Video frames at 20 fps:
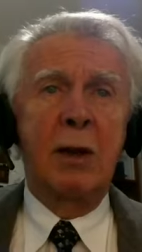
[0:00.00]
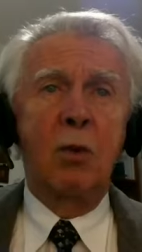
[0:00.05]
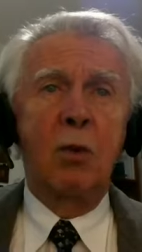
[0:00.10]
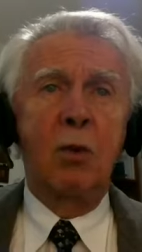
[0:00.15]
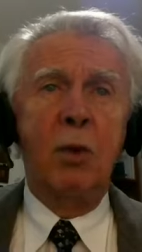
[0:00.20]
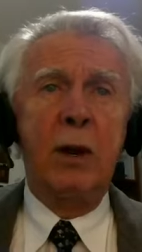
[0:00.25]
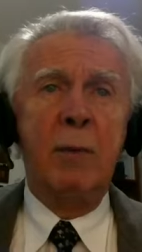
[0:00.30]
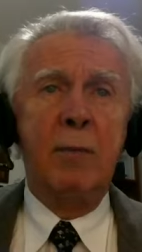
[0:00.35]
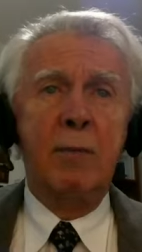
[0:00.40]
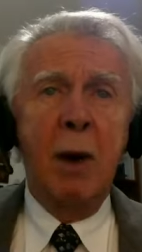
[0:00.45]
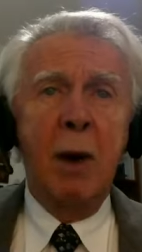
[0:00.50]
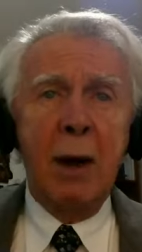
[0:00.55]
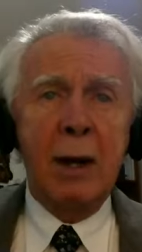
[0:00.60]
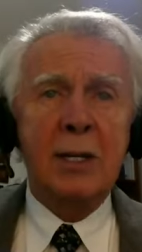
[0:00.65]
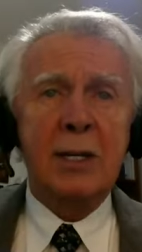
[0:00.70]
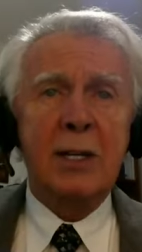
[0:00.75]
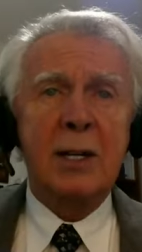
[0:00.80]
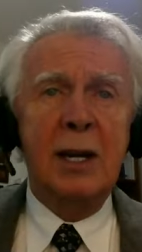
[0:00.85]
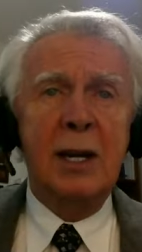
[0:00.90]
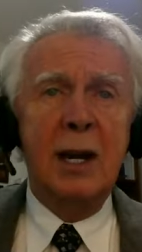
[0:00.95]
We
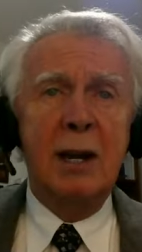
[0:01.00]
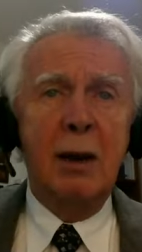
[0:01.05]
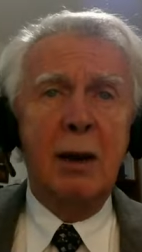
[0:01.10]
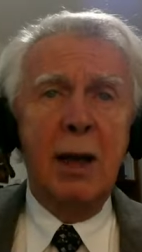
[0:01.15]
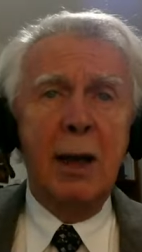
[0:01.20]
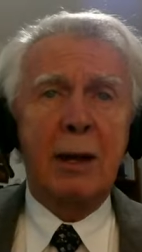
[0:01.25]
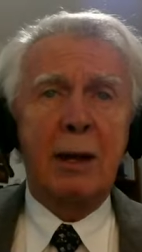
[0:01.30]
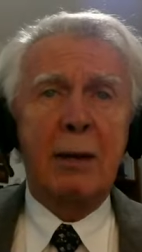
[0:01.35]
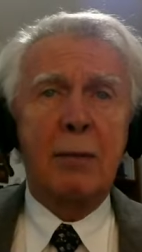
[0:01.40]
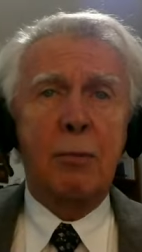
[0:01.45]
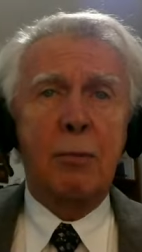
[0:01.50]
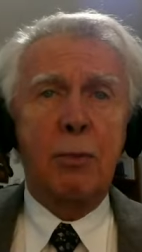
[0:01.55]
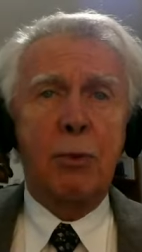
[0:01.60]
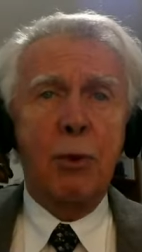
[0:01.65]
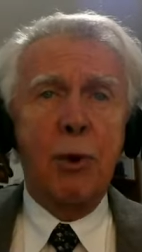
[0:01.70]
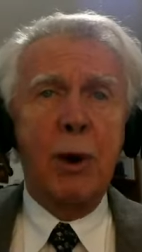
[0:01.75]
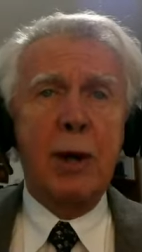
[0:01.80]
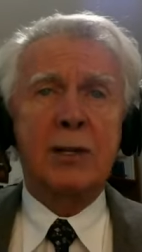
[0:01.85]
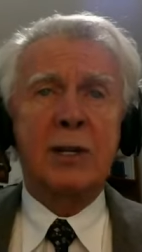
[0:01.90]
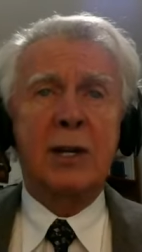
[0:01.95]
must elect
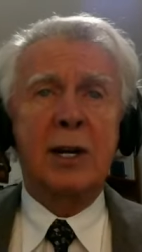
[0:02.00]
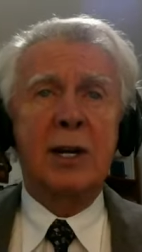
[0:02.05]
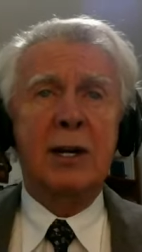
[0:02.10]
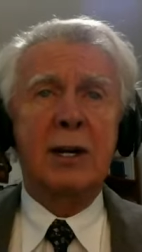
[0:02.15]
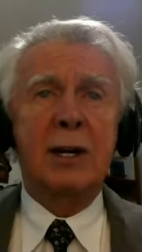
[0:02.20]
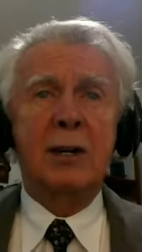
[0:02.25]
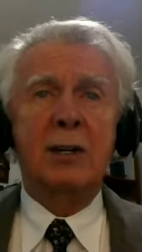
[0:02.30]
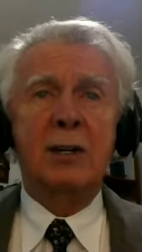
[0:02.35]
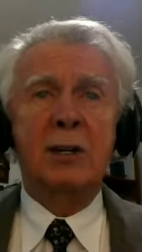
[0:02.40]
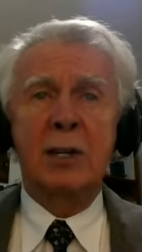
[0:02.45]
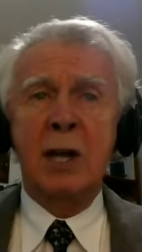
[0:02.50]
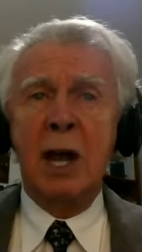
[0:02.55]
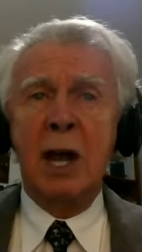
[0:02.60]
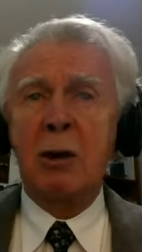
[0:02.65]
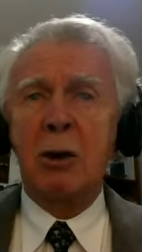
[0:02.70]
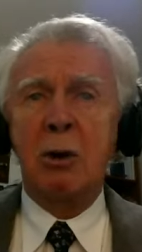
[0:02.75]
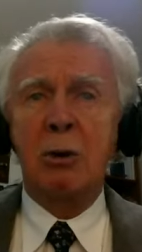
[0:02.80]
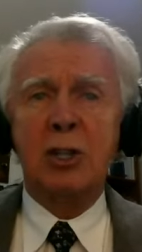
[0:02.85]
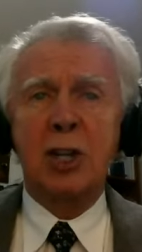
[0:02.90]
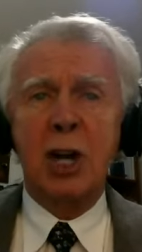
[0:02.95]
President
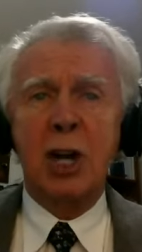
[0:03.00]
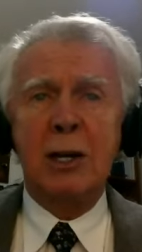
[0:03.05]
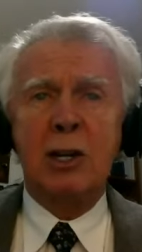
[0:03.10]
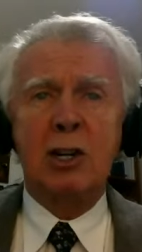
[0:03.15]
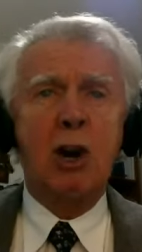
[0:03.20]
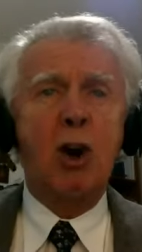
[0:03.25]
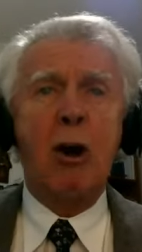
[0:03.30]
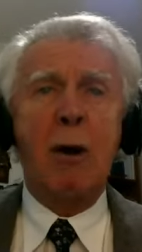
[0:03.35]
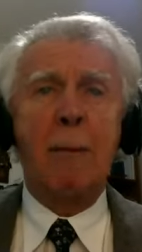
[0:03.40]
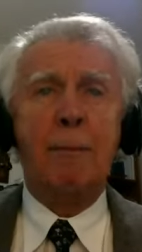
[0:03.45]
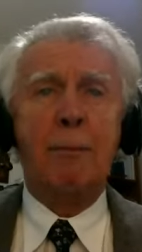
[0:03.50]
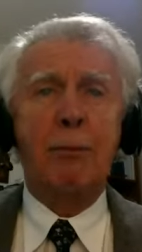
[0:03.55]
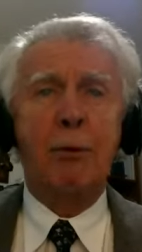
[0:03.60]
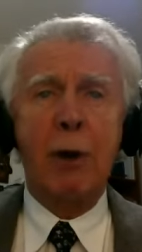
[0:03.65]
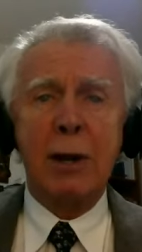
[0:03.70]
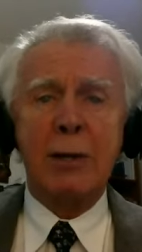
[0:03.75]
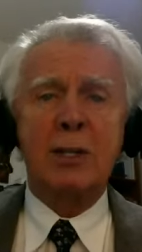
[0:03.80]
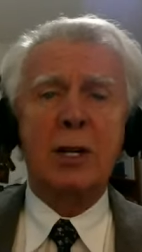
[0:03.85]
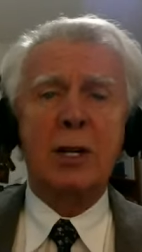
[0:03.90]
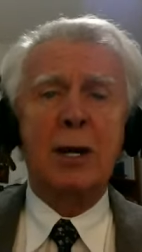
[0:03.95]
Donald J. Trump,
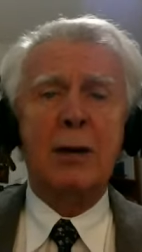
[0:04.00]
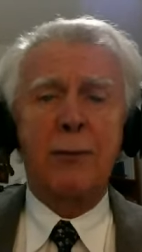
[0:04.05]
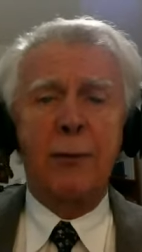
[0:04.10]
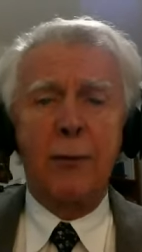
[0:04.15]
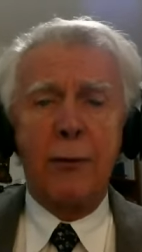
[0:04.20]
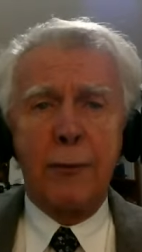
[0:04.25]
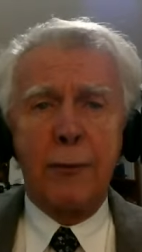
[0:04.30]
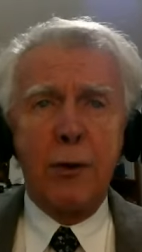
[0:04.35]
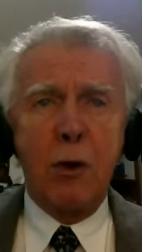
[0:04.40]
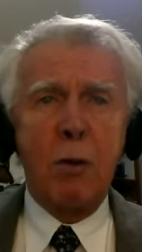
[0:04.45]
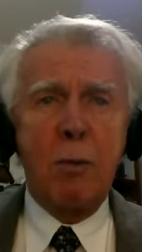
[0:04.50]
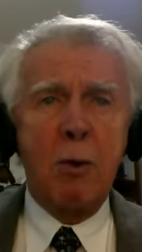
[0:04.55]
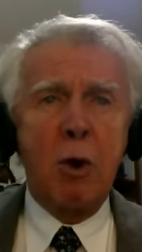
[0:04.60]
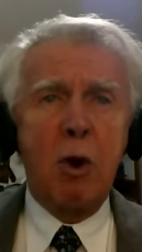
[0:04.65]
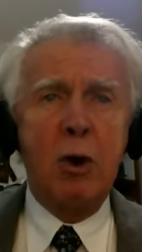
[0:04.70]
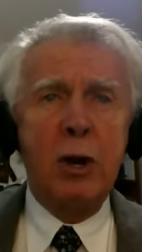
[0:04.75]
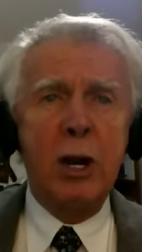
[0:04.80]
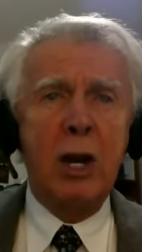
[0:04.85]
president for 4 more